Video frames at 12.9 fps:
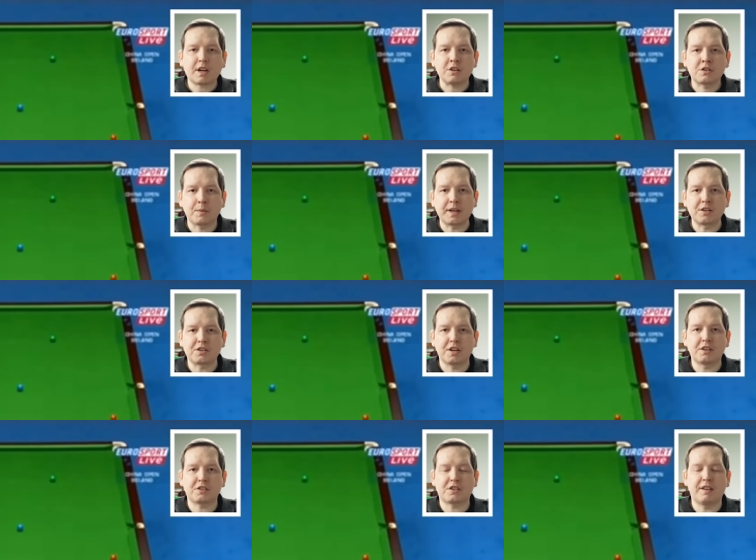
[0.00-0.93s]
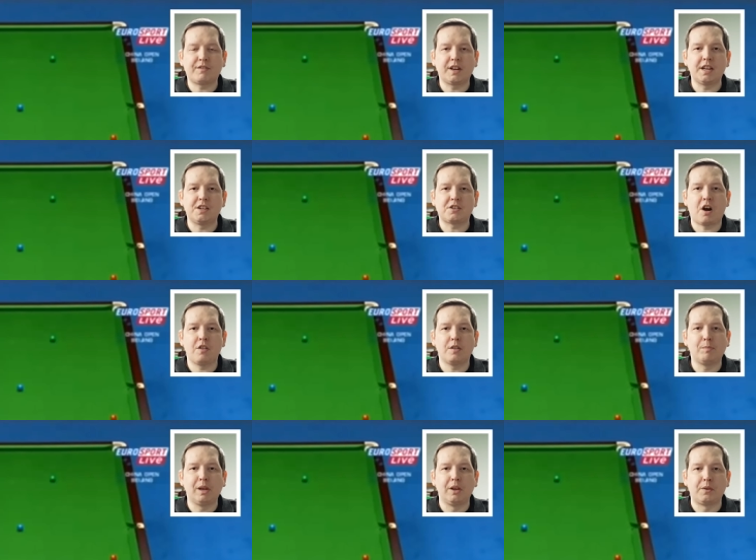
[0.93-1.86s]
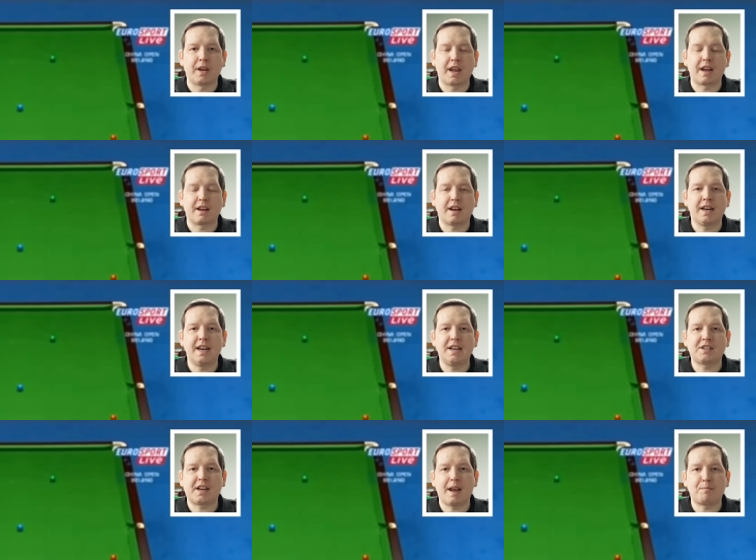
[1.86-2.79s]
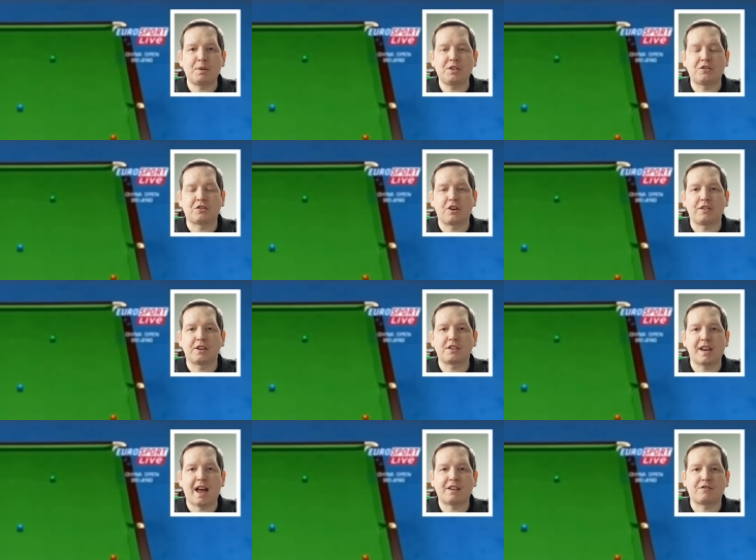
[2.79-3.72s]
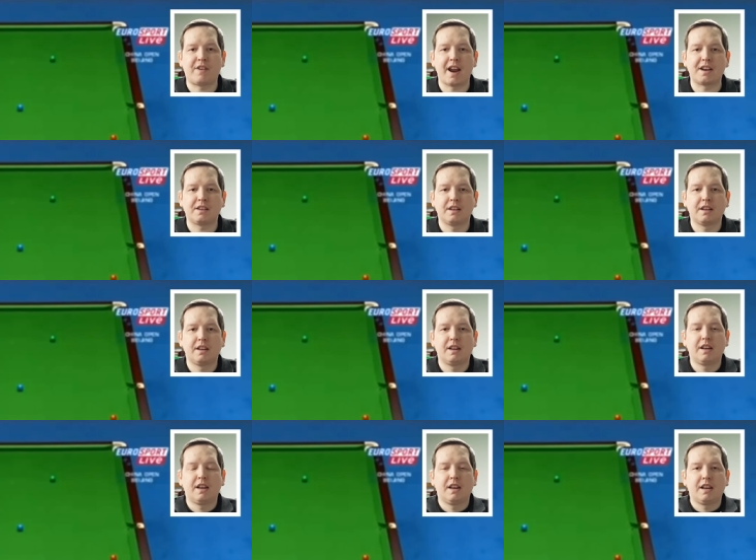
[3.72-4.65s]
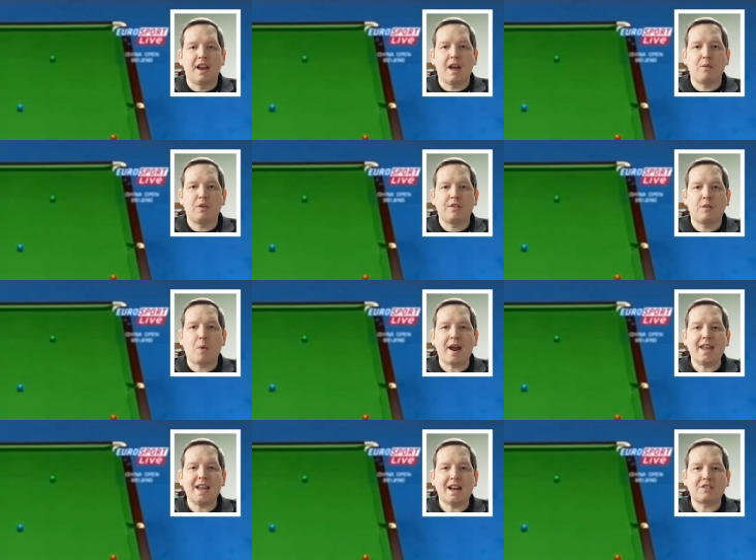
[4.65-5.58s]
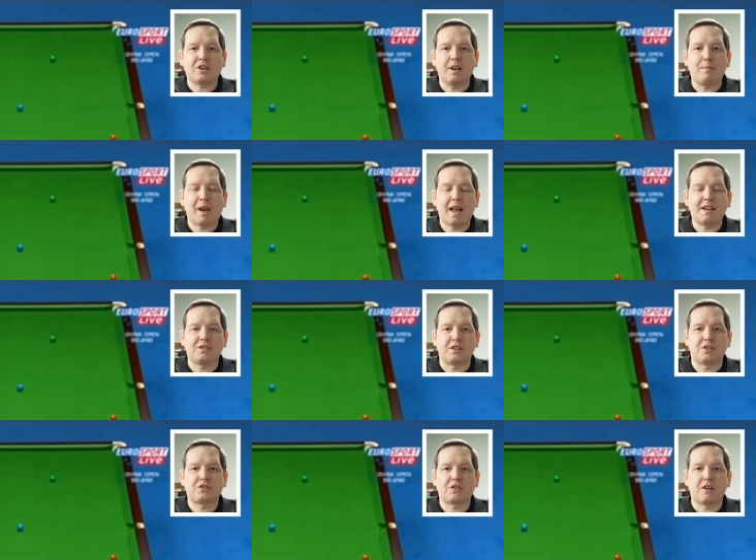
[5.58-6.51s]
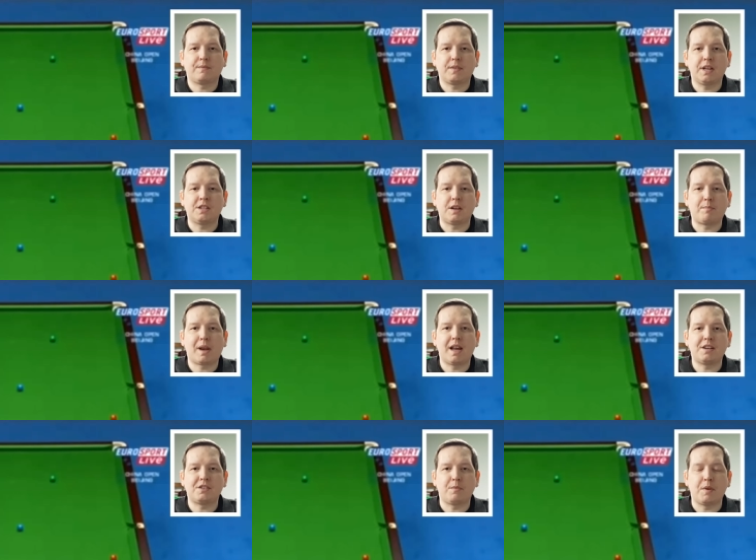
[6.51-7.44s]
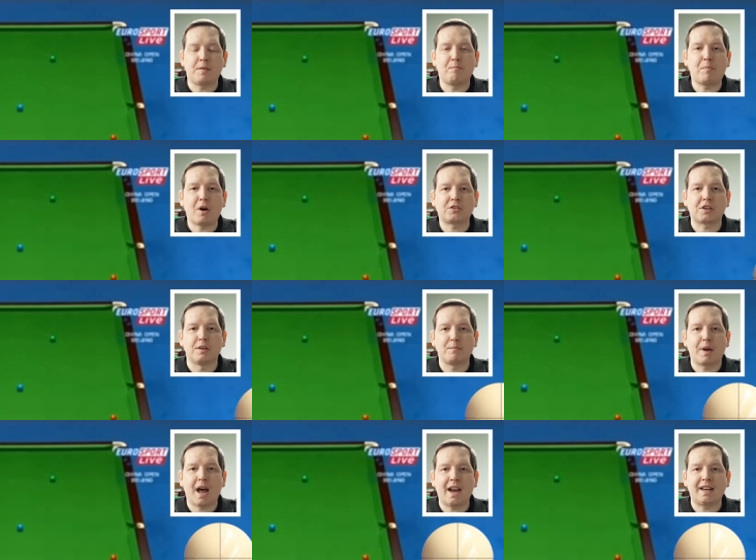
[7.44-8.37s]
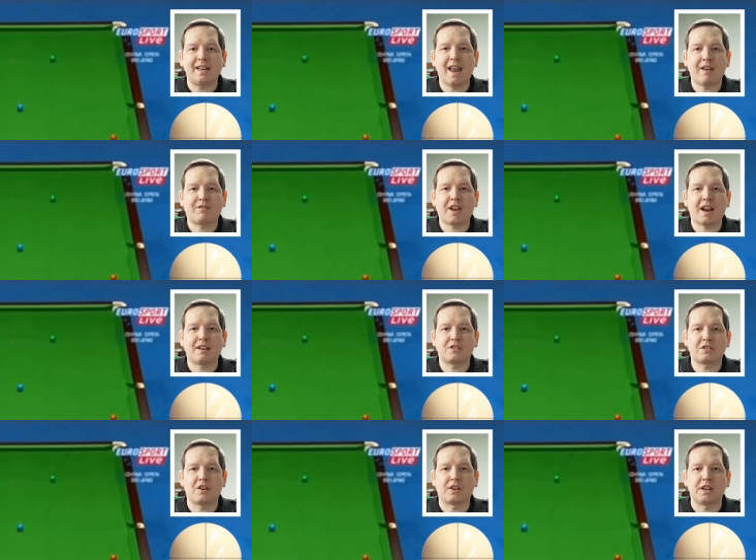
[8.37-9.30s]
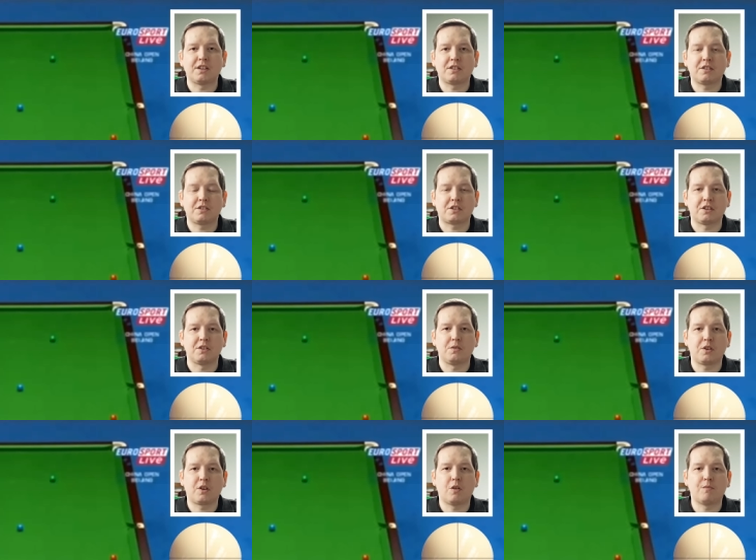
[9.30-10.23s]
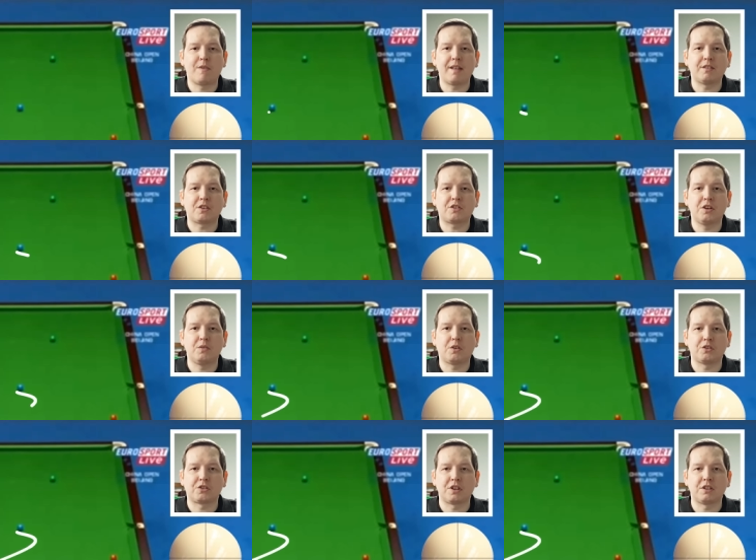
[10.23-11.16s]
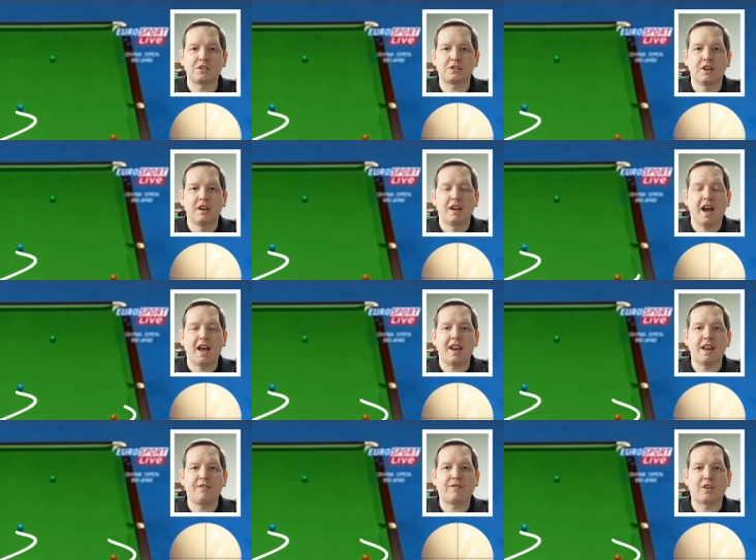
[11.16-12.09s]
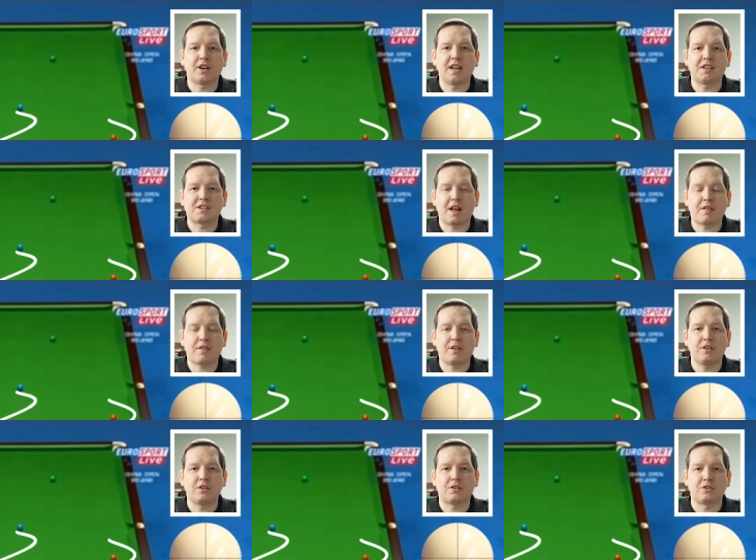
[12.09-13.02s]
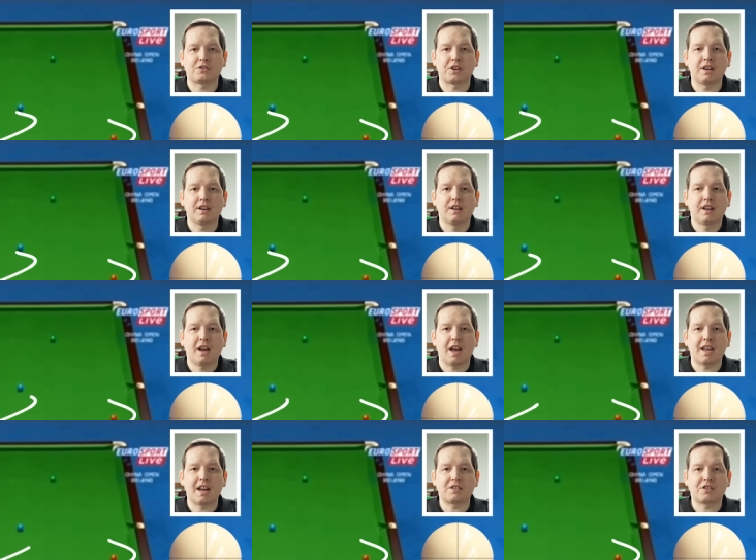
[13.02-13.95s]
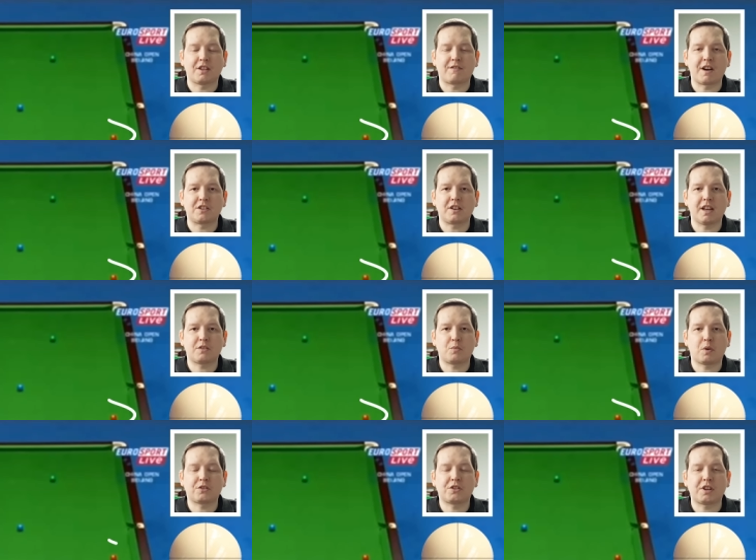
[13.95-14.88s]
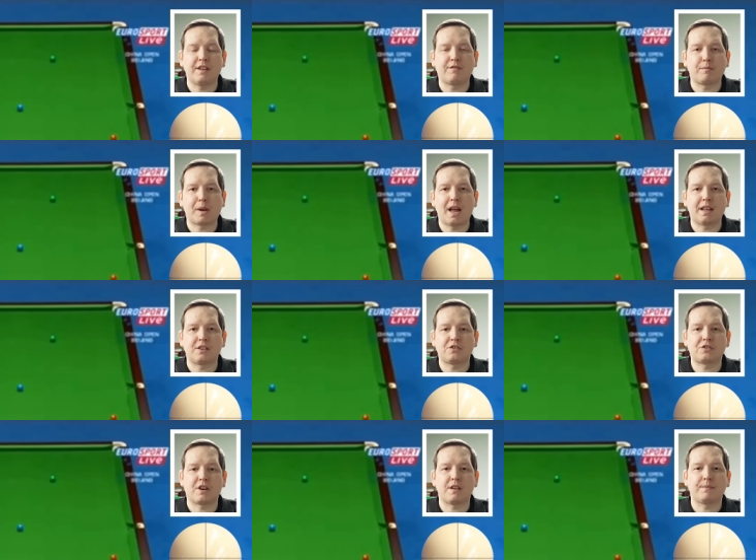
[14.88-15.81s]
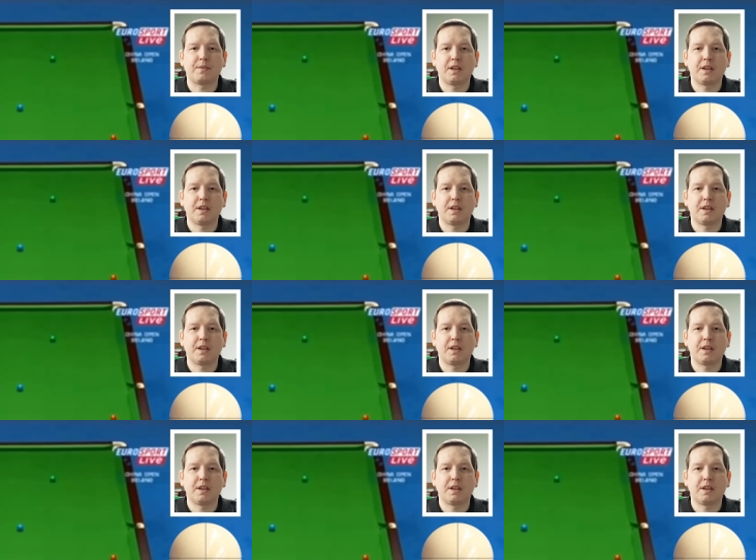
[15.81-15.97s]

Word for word: So we can see that Stephen Lee's on the blue here and he needs to get position on this last red. Now, the way he actually plays this shot is he plays it with bottom and left-hand side to come round the 2 cushions, and then he finally hits that 3rd cushion and gets on the red. So let's watch Stephen play this shot.